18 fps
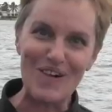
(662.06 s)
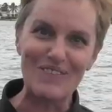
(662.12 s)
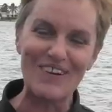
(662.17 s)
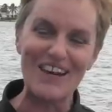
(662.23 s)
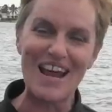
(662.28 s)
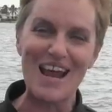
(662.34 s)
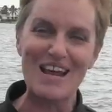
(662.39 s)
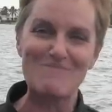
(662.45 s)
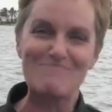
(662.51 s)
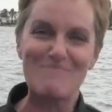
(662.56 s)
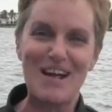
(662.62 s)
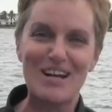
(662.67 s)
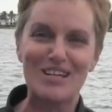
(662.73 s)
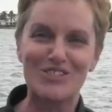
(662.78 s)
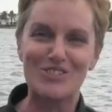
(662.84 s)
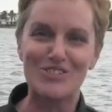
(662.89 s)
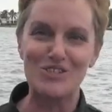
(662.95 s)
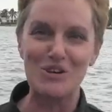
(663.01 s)
I went ahead and
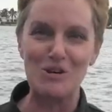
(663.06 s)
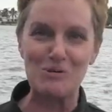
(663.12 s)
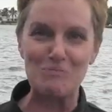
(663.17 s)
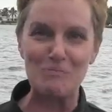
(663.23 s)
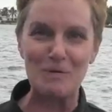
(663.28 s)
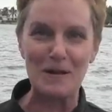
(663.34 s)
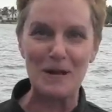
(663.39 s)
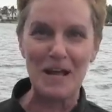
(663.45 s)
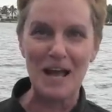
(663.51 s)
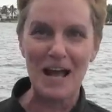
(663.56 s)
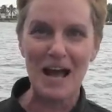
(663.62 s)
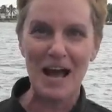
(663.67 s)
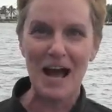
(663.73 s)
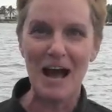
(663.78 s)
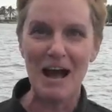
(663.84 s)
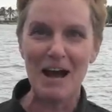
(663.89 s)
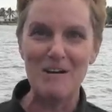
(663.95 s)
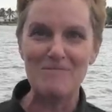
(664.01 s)
made a soup.
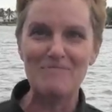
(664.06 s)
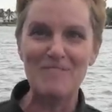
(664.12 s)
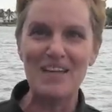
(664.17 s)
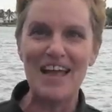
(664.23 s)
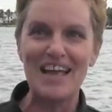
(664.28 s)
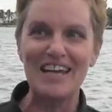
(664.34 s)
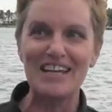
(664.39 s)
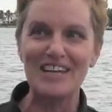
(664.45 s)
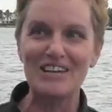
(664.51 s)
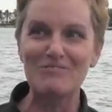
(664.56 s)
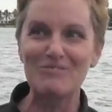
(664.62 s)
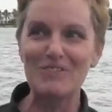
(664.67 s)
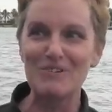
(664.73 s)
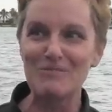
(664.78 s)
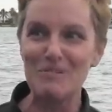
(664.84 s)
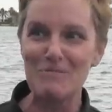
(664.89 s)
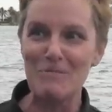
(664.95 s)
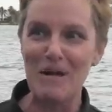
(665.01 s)
And
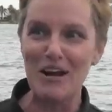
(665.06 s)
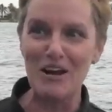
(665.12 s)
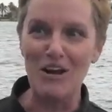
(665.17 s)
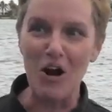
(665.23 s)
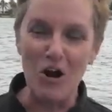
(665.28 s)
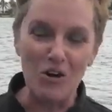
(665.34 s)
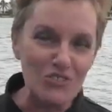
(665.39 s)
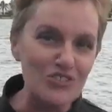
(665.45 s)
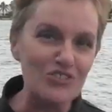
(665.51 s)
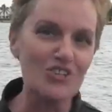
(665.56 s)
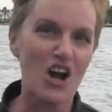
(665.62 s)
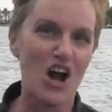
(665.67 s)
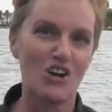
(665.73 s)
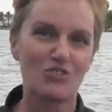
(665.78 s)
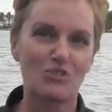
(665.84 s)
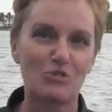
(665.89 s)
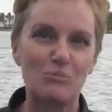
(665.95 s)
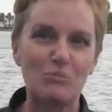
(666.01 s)
when we make our own
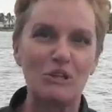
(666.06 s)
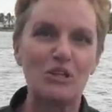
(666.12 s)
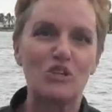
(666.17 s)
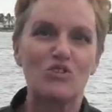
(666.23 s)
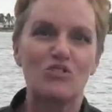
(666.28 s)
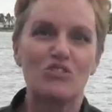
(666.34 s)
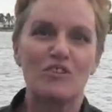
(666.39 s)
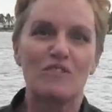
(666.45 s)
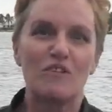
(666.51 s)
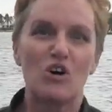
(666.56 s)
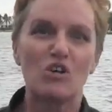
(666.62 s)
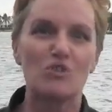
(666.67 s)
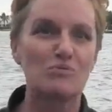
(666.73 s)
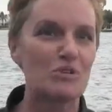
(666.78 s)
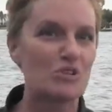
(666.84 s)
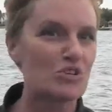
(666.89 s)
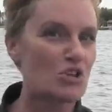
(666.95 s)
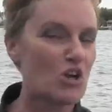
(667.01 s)
stocks, we'll be using
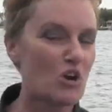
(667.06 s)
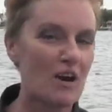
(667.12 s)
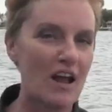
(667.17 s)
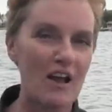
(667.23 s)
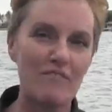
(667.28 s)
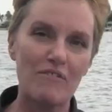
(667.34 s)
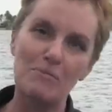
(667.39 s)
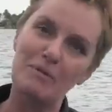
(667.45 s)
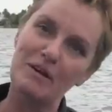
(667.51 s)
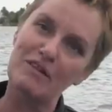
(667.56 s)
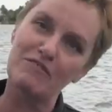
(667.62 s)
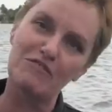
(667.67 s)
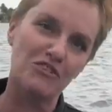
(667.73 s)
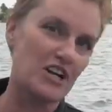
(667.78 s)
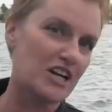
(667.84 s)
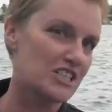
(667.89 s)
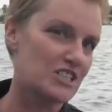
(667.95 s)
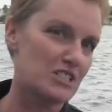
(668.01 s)
those, but don't ever be
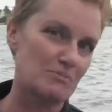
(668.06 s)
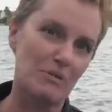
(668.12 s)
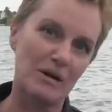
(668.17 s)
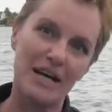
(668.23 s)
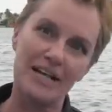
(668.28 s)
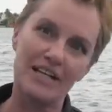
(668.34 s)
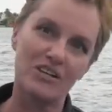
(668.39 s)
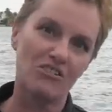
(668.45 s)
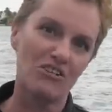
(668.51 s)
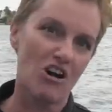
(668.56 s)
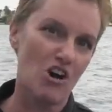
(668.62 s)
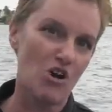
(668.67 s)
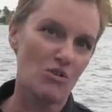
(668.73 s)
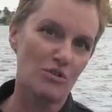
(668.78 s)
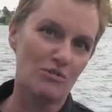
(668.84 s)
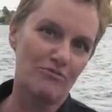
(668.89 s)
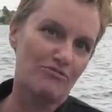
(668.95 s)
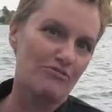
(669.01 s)
afraid to buy your
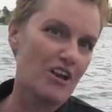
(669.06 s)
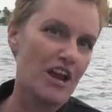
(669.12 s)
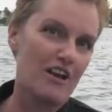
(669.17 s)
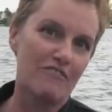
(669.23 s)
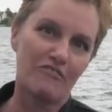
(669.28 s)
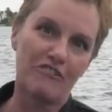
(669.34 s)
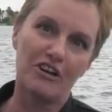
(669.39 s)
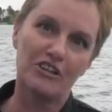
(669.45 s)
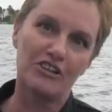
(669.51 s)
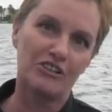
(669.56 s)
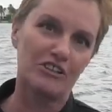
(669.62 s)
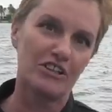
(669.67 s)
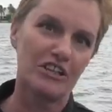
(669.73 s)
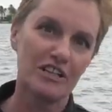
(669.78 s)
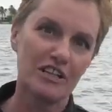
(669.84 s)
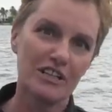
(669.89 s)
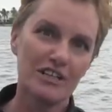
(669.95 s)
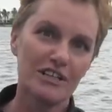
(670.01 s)
own favorite,
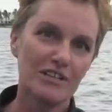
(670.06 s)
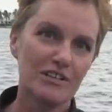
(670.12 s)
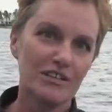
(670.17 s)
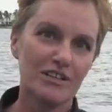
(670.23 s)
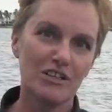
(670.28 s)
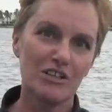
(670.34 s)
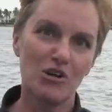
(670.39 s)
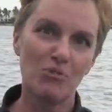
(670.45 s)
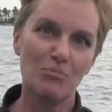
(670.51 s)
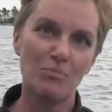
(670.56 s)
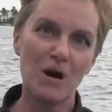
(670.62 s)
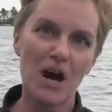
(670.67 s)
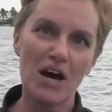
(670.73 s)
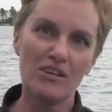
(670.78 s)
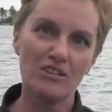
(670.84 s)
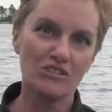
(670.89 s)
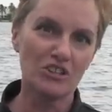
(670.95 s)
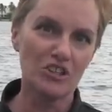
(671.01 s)
you know,
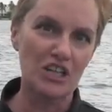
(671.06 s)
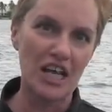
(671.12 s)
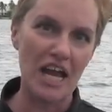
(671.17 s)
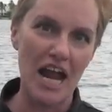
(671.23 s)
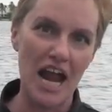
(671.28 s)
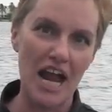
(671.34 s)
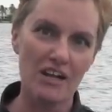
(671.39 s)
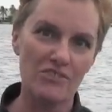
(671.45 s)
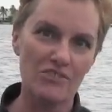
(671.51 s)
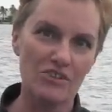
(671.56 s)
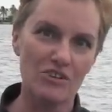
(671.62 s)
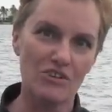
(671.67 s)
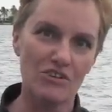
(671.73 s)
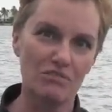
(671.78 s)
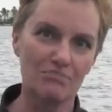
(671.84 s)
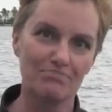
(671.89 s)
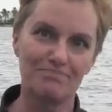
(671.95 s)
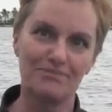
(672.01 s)
bottled or canned
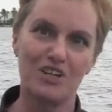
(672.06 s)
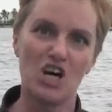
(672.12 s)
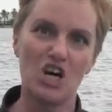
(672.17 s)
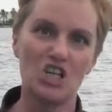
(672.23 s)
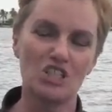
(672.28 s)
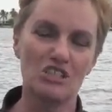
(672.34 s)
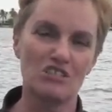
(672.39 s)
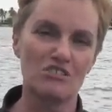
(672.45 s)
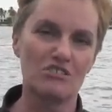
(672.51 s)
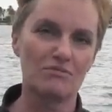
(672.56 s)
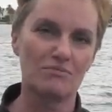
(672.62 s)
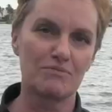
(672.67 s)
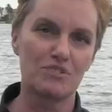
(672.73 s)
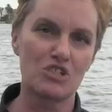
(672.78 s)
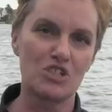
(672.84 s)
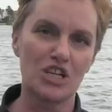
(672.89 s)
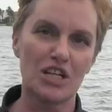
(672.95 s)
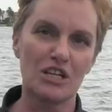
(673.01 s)
or cartoned
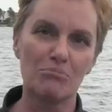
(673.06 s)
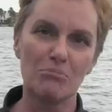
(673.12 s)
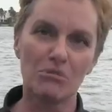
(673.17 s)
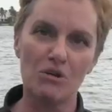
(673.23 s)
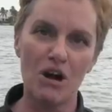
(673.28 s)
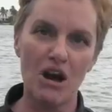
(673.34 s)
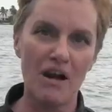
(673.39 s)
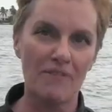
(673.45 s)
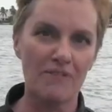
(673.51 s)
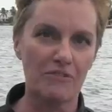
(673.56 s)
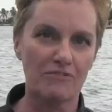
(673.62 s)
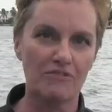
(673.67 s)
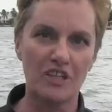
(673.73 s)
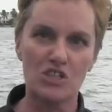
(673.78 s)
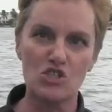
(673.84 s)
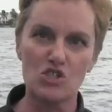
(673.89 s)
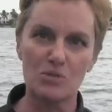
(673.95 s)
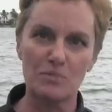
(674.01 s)
chicken broth or
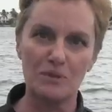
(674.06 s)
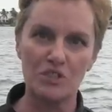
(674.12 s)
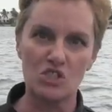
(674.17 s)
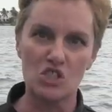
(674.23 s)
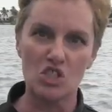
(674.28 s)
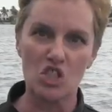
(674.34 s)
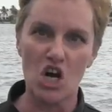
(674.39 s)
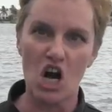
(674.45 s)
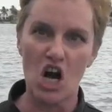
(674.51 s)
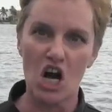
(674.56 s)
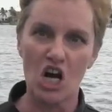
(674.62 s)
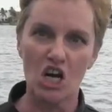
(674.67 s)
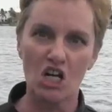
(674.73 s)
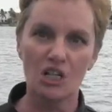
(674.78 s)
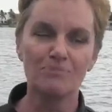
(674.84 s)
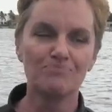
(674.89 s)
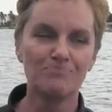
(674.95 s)
vegetable stock,